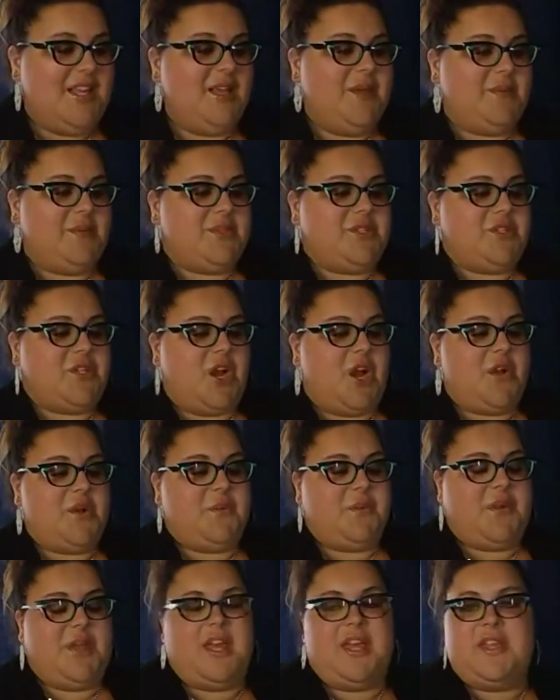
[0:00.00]
We'll
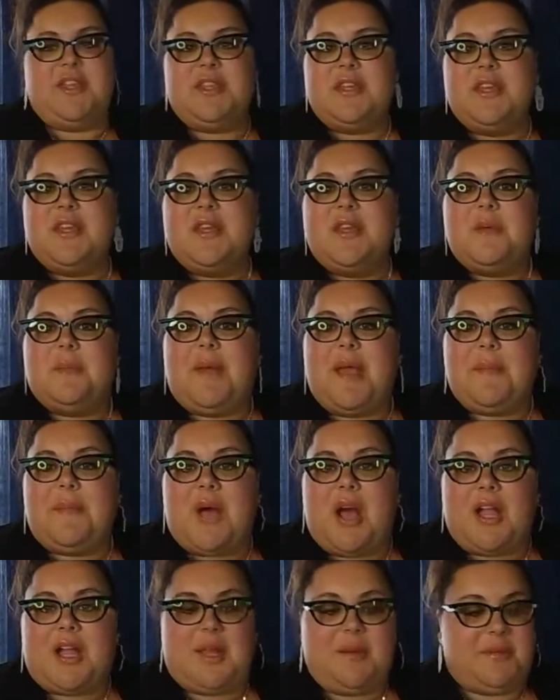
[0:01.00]
start with my
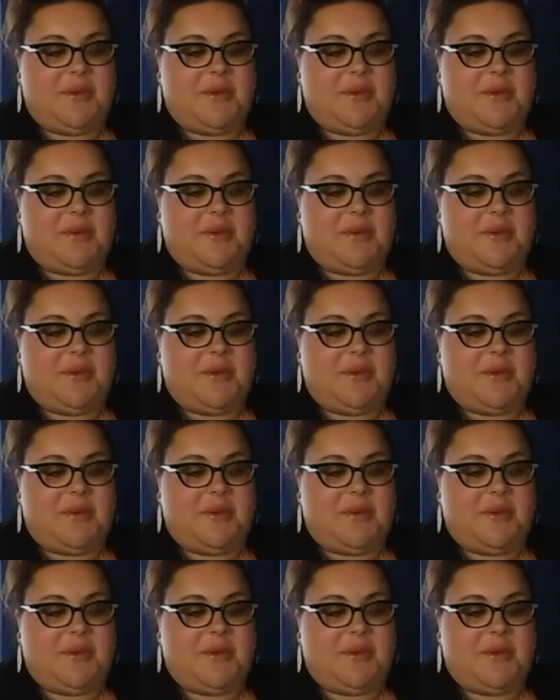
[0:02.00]
Pocket